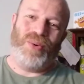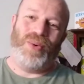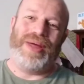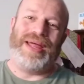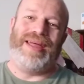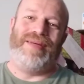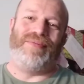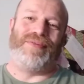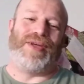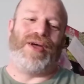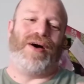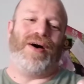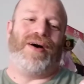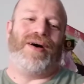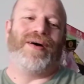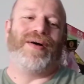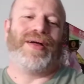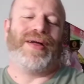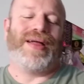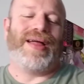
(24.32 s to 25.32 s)
We've
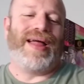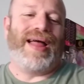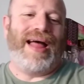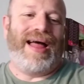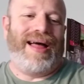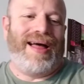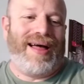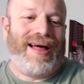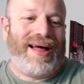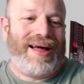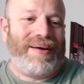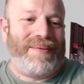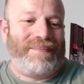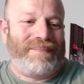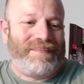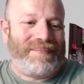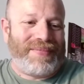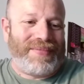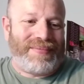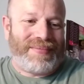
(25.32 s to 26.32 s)
got
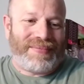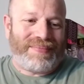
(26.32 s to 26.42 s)
um,